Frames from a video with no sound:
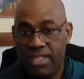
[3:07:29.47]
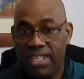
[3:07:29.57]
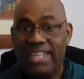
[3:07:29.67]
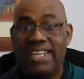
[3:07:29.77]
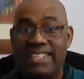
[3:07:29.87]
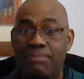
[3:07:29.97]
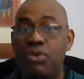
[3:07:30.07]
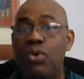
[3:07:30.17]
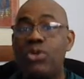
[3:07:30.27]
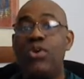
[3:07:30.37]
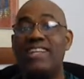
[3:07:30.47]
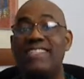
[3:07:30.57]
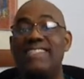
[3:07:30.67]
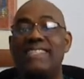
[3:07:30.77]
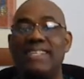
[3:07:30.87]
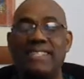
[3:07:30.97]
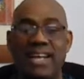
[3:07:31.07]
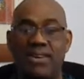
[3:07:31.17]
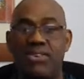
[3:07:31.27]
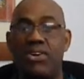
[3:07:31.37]
The same thing when you are sitting
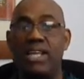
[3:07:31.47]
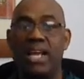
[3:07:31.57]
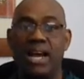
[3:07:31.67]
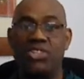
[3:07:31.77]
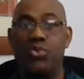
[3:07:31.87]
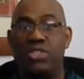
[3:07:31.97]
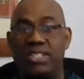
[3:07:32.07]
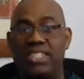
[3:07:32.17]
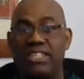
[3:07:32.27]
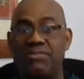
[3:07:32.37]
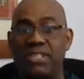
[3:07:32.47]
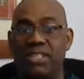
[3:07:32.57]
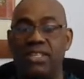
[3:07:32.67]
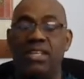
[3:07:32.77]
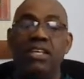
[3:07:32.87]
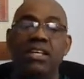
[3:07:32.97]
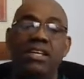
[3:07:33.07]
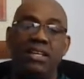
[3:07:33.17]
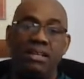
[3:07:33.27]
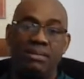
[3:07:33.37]
down on a couch watching TV,
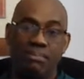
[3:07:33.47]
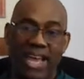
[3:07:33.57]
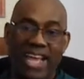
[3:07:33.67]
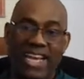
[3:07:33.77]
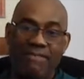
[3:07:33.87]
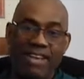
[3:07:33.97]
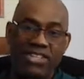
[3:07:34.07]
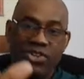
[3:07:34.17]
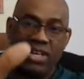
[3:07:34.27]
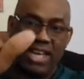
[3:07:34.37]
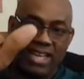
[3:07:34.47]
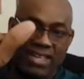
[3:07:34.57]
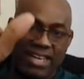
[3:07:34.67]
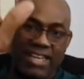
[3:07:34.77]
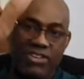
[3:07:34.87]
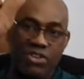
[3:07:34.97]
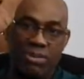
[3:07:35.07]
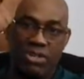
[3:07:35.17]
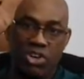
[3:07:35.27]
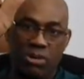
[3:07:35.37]
elevate your leg a little
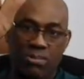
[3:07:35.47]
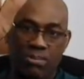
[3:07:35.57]
bit up.